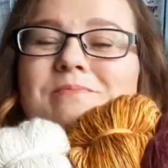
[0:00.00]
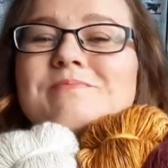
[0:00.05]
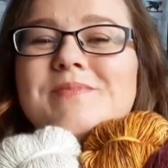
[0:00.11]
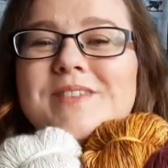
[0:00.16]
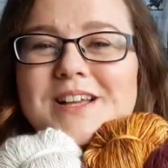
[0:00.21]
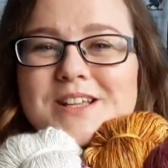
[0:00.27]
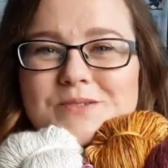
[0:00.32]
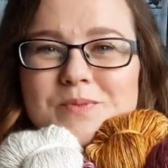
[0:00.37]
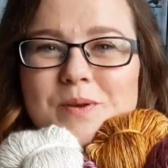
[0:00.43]

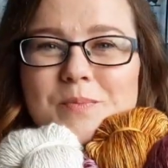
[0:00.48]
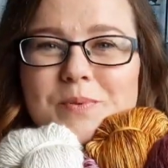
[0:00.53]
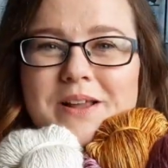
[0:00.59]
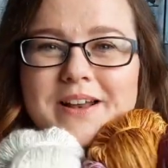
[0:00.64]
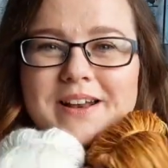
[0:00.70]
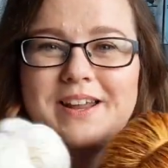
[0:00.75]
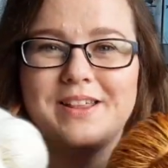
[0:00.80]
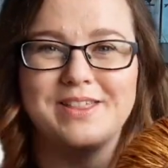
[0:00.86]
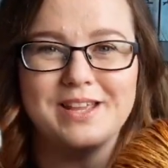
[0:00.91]
that's my
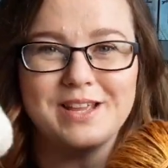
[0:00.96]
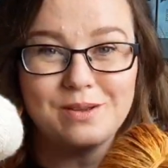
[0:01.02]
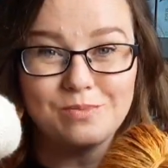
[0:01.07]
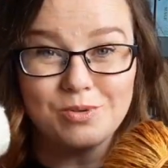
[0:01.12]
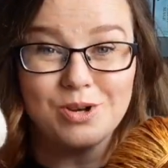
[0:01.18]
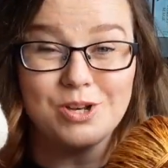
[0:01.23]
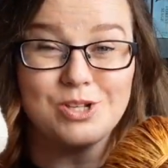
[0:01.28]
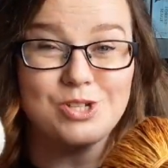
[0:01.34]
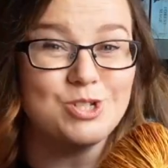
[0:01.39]
plan. I think I'm
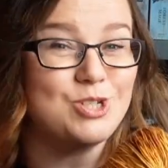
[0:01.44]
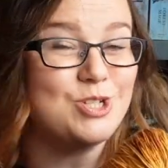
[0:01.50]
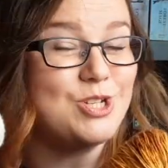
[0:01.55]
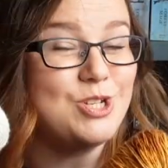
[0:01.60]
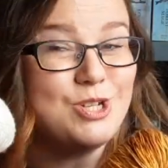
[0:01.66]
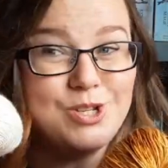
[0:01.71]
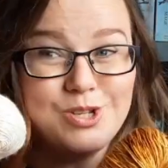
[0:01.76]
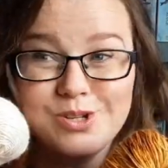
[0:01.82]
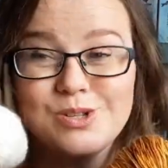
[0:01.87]
going to
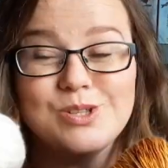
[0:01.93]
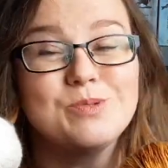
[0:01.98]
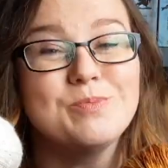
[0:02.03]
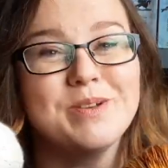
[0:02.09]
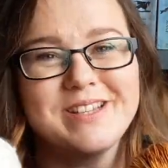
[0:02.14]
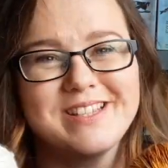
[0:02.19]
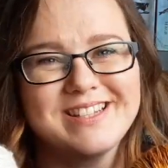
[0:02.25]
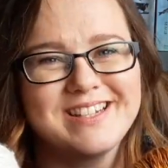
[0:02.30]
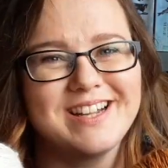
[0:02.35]
just use
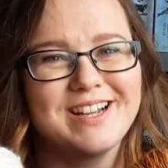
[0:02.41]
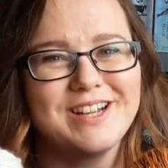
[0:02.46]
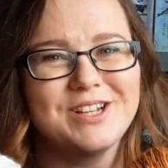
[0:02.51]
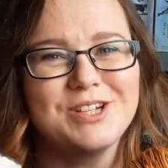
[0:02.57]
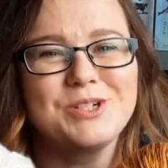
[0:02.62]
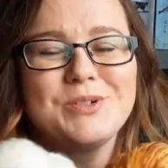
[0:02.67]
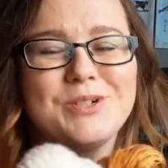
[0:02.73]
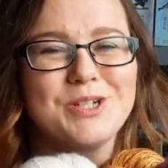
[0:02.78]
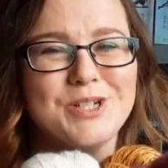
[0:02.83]
my
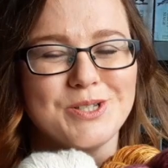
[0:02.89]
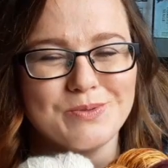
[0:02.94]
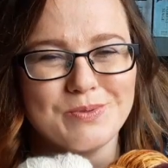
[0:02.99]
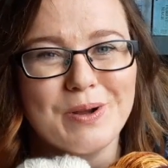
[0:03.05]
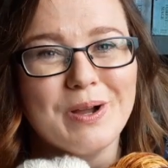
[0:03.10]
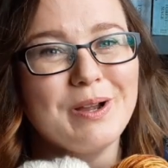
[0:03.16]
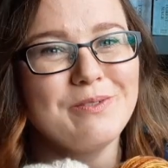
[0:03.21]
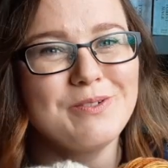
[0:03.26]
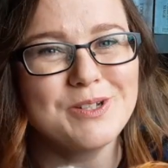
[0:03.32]
stash, which is
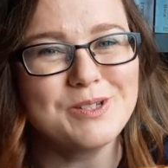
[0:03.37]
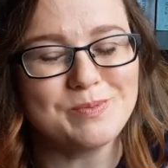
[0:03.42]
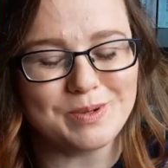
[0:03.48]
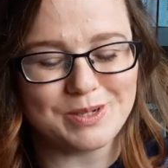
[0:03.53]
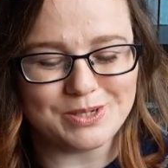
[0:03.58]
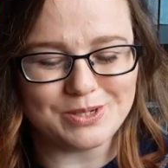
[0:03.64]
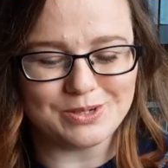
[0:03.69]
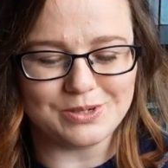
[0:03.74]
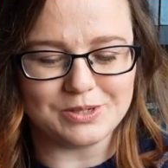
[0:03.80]
what I've just
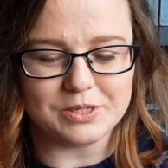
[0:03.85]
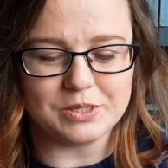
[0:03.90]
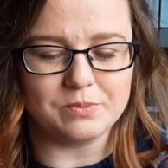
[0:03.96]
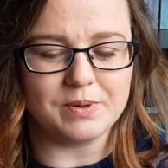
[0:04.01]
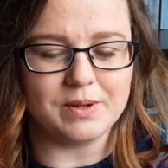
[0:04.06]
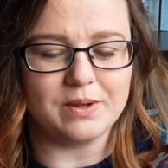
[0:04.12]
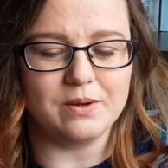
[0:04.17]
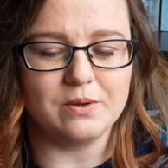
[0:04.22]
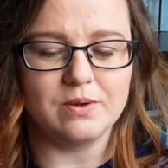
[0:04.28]
been talking
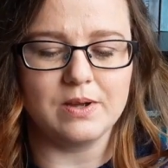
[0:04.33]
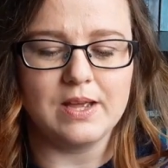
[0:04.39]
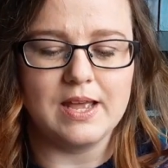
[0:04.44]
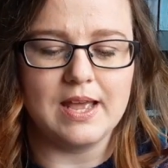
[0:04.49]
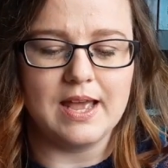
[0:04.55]
about.